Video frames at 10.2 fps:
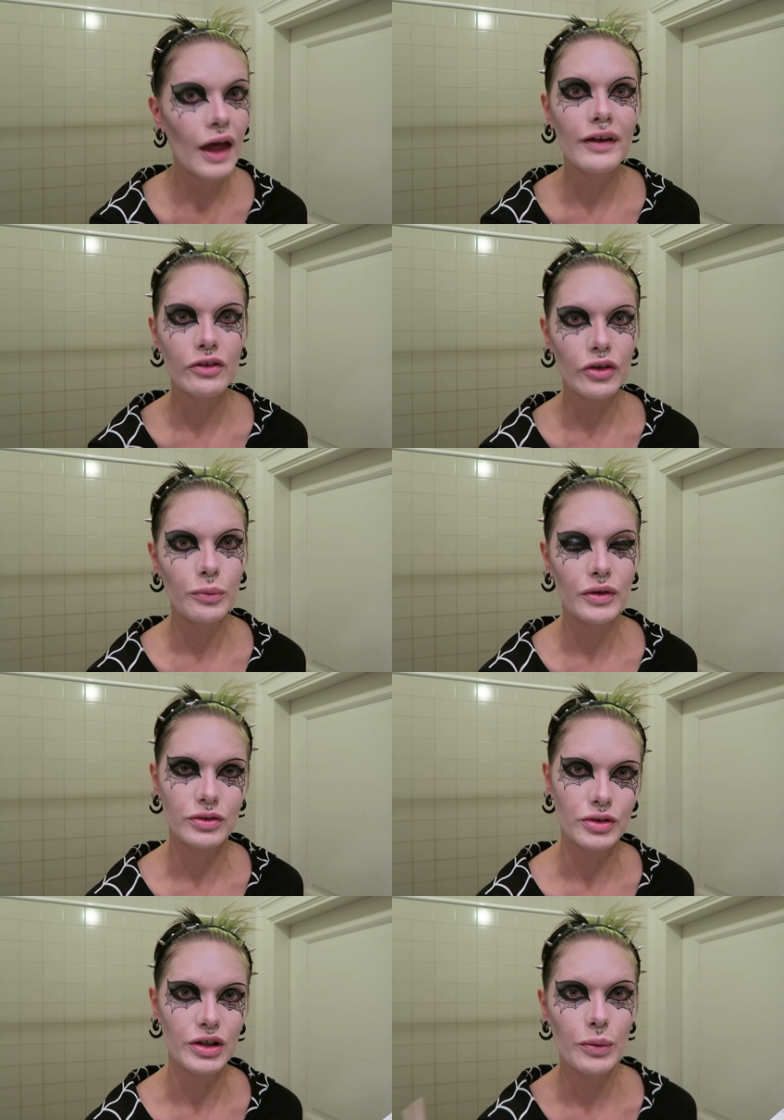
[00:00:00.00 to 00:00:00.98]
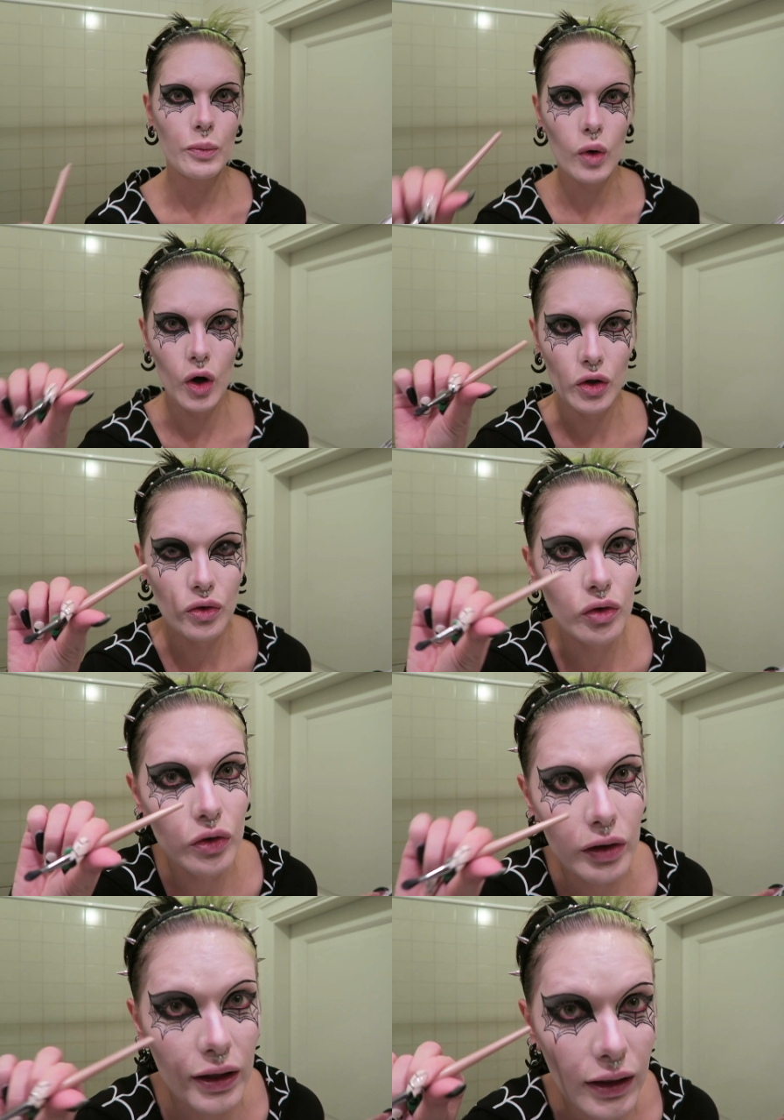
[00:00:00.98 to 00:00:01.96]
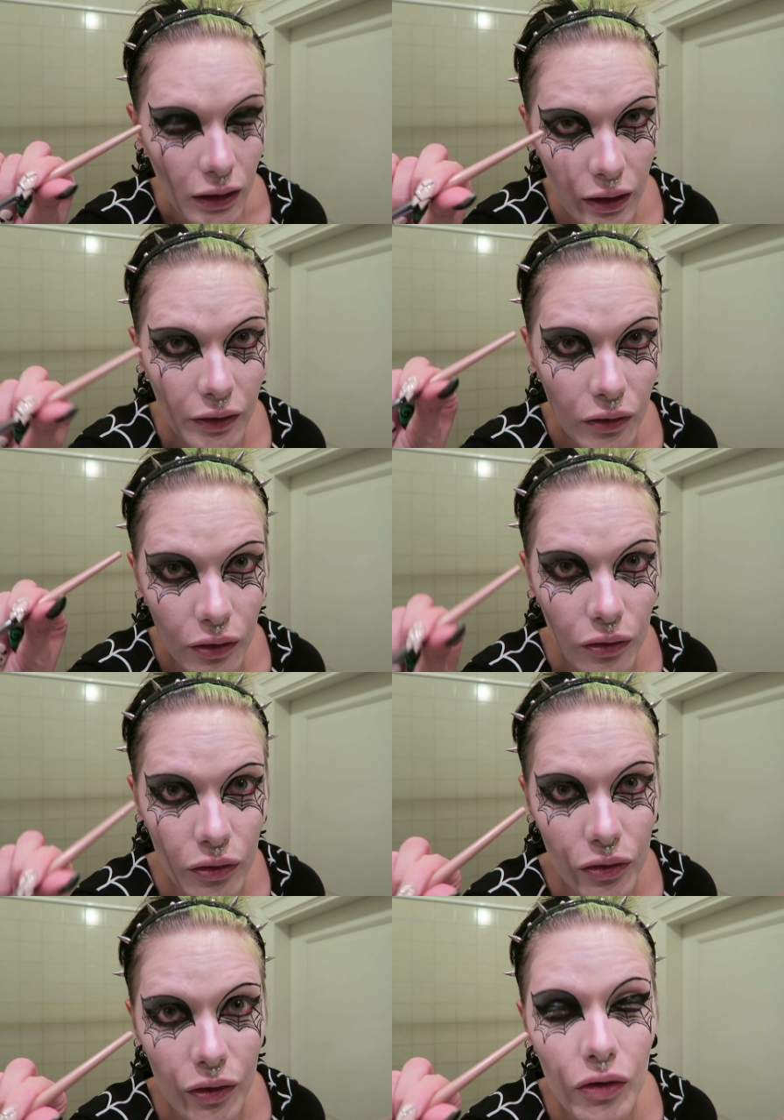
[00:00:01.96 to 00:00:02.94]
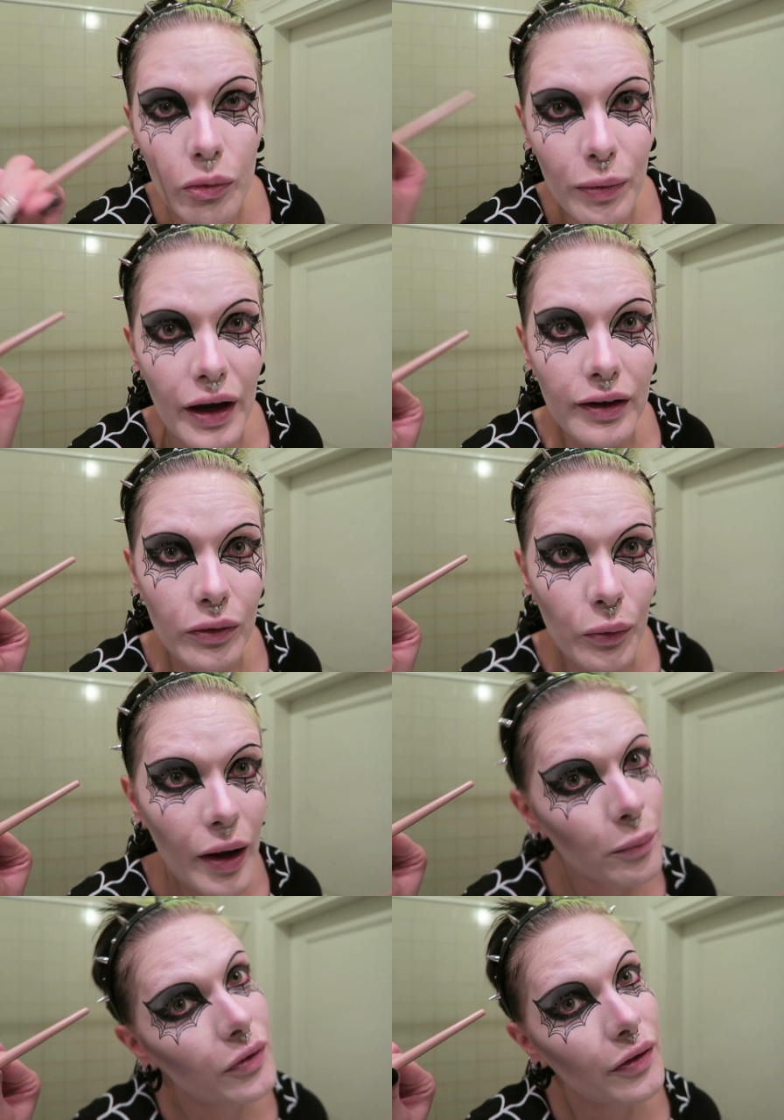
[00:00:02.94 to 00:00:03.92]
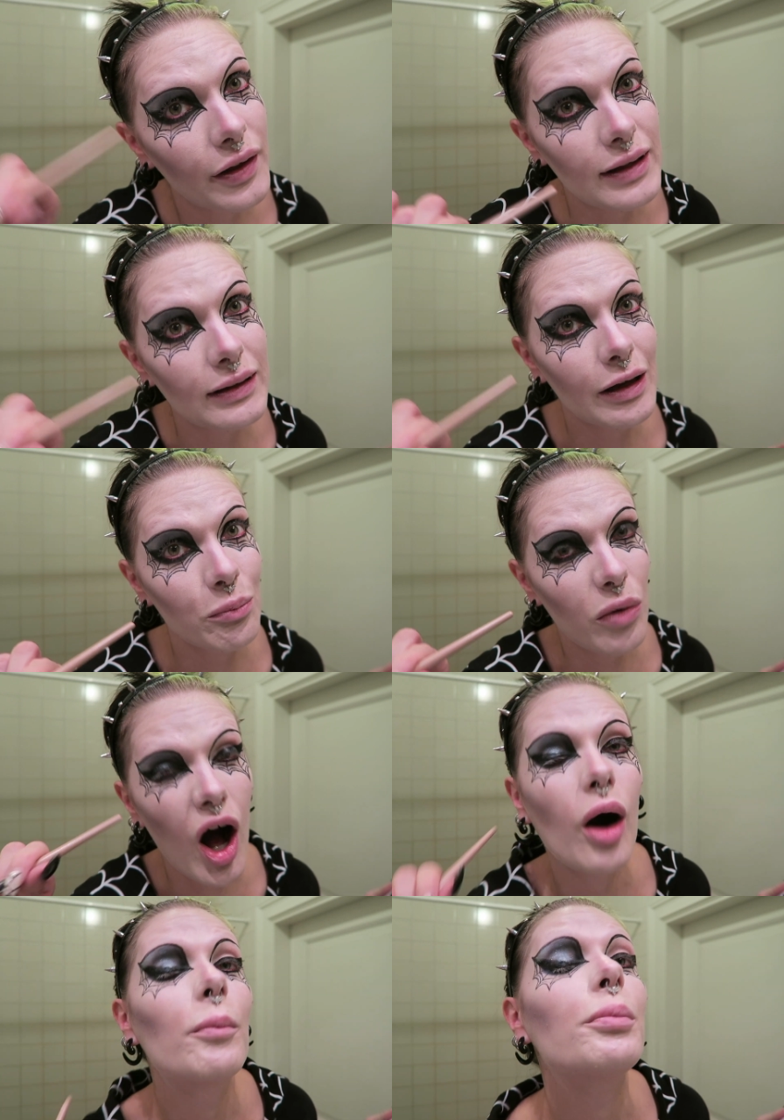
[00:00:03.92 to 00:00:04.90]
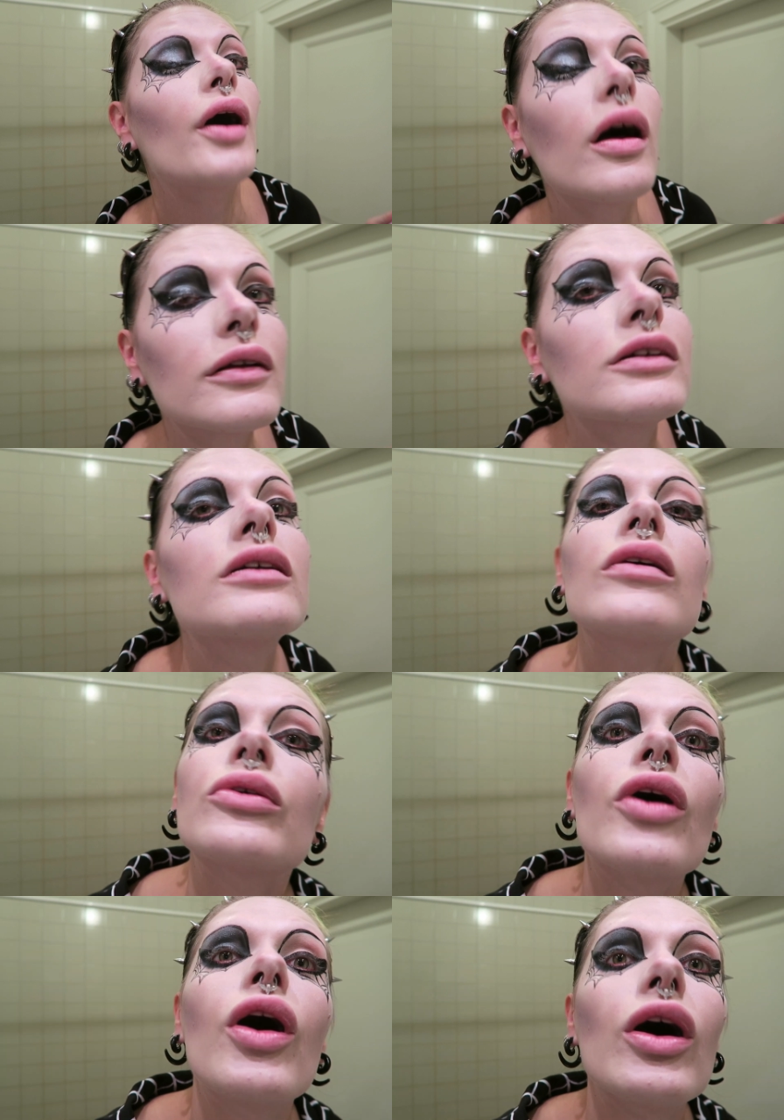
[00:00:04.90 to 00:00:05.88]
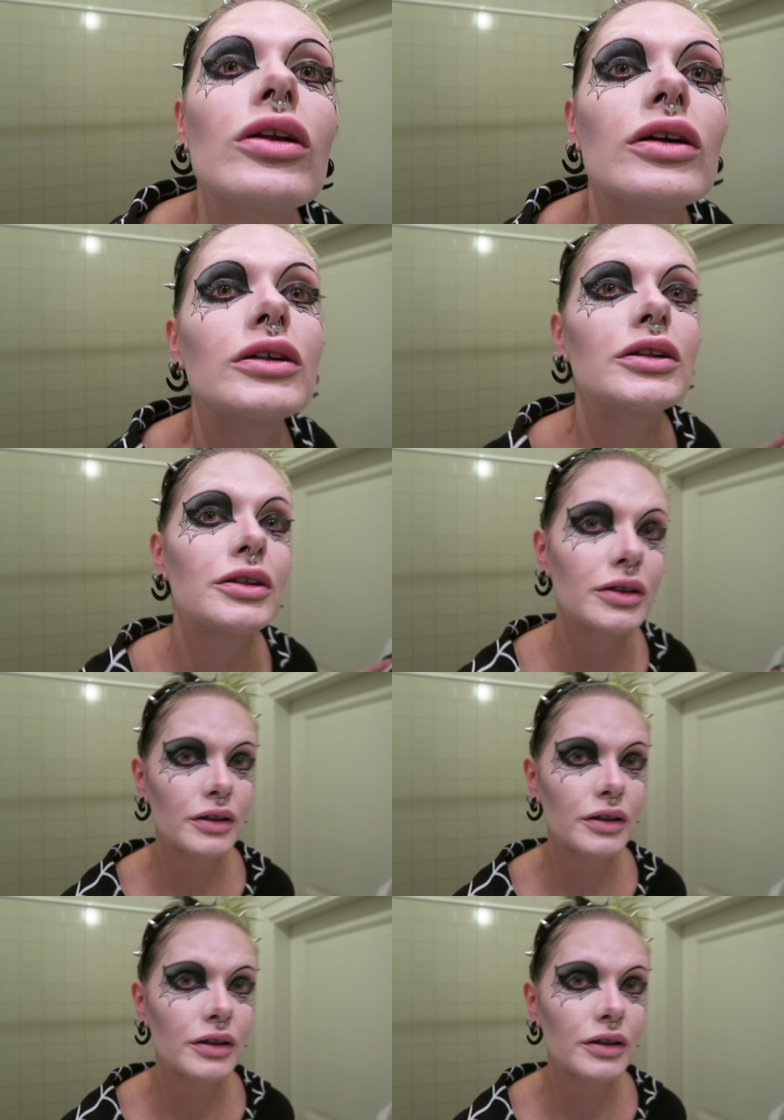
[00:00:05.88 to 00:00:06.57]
Now it's gonna be the tricky part. So still those spider webs still can pop under those colors.